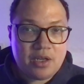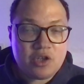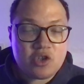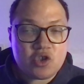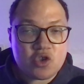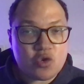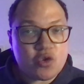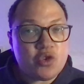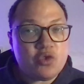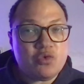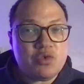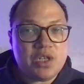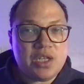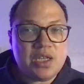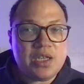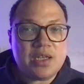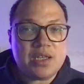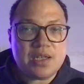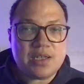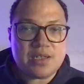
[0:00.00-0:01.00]
So you
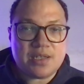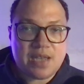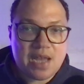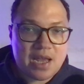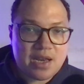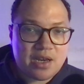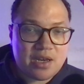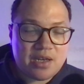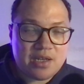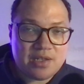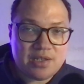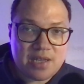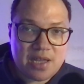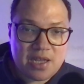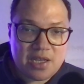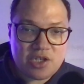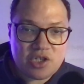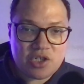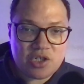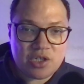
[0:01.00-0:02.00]
need
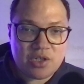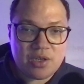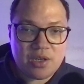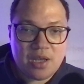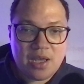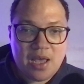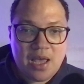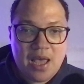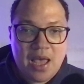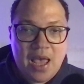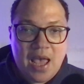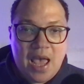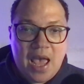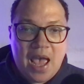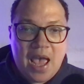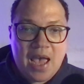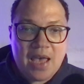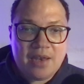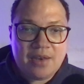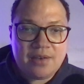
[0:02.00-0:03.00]
standardization.
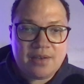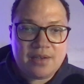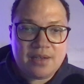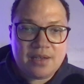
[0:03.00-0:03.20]
And